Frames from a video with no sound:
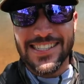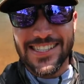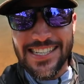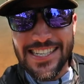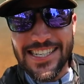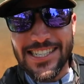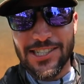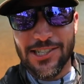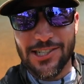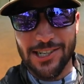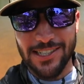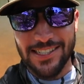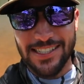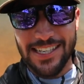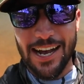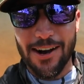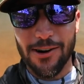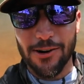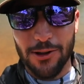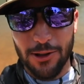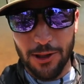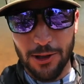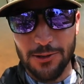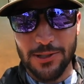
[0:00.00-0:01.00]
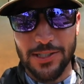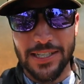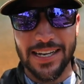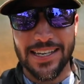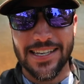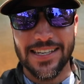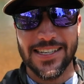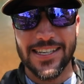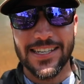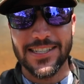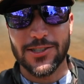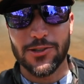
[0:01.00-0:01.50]
see just how close I
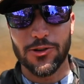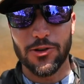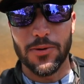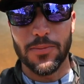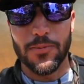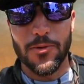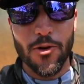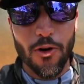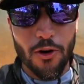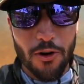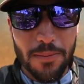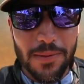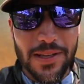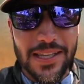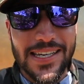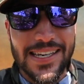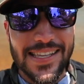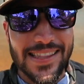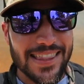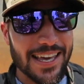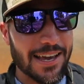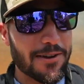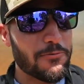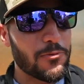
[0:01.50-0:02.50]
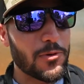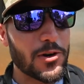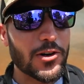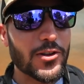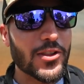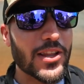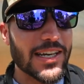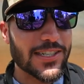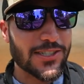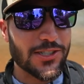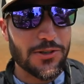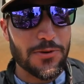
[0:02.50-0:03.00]
can get to them. Normally, they will
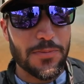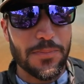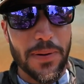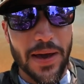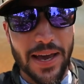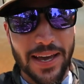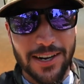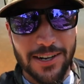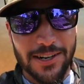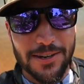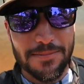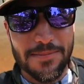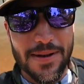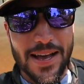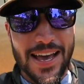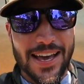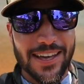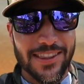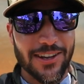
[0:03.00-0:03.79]
let you pet them.